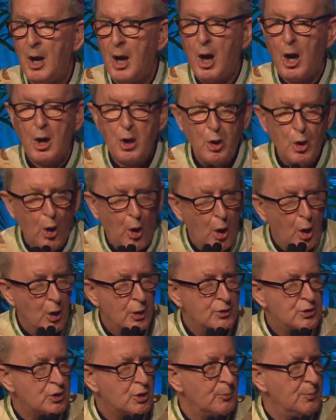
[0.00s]
or
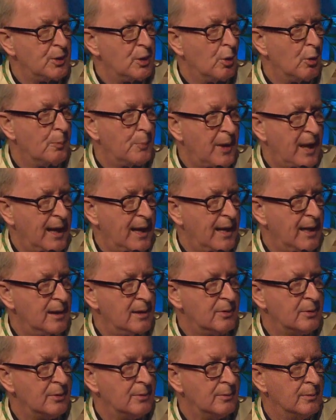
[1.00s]
laws to be
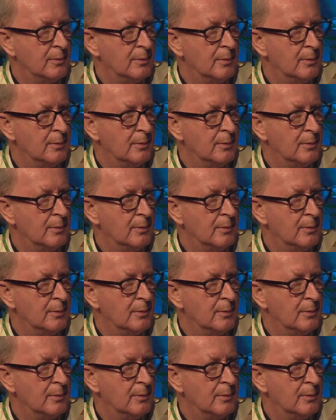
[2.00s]
obeyed,